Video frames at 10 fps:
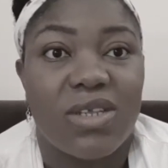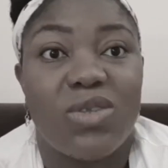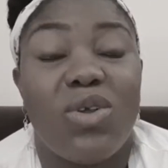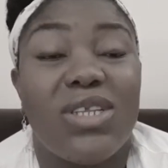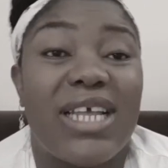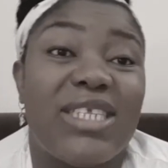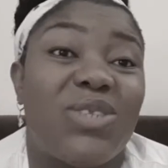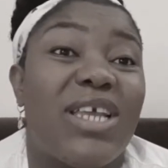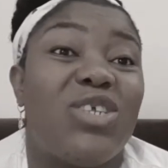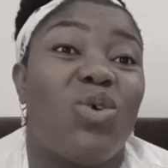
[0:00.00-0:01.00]
So that
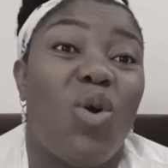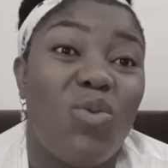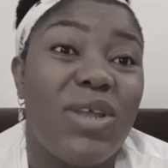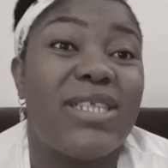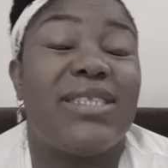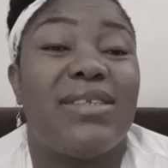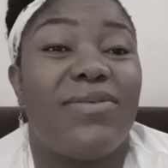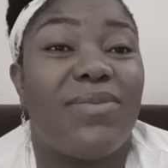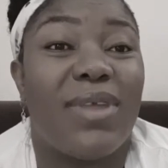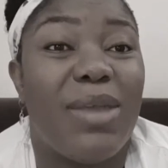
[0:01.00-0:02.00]
is why it's always
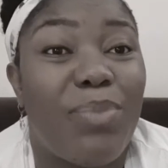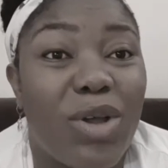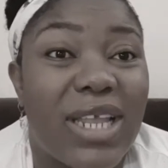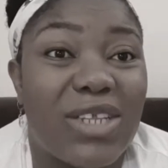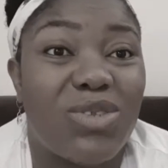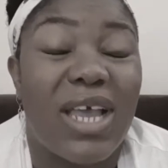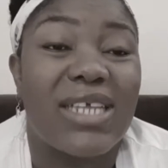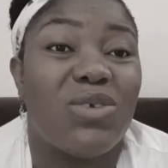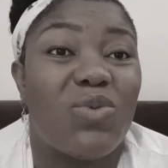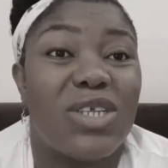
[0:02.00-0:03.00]
important to
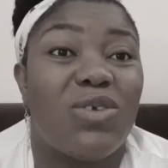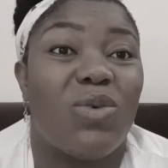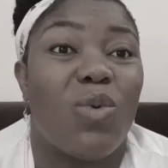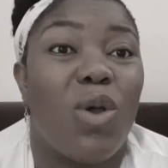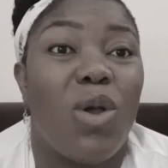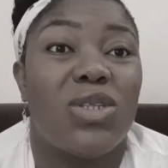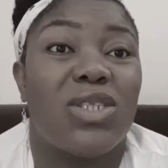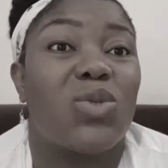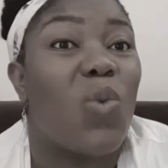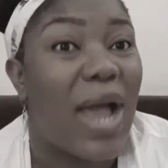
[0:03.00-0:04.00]
ask the question,
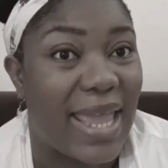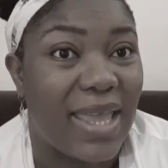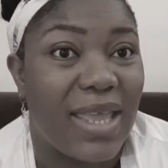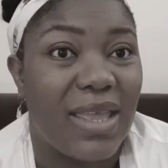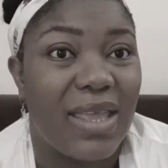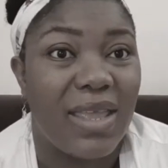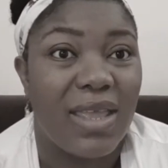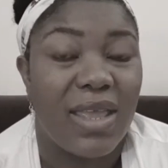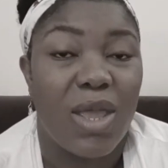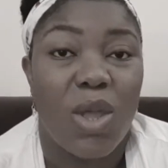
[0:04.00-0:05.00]
why?
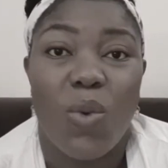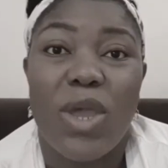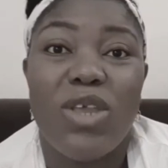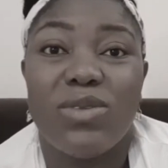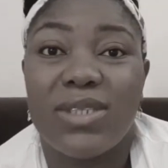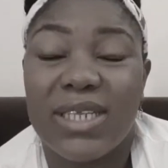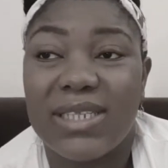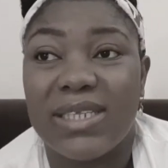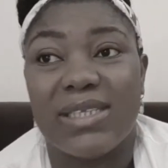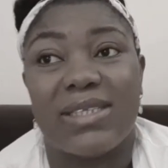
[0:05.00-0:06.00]
When you see
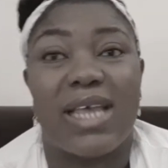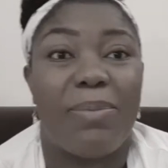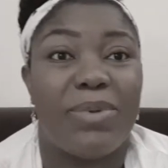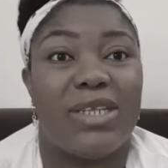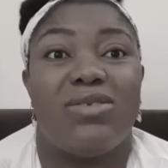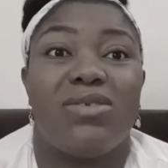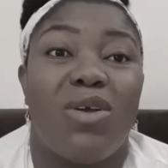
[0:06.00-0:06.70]
things happening,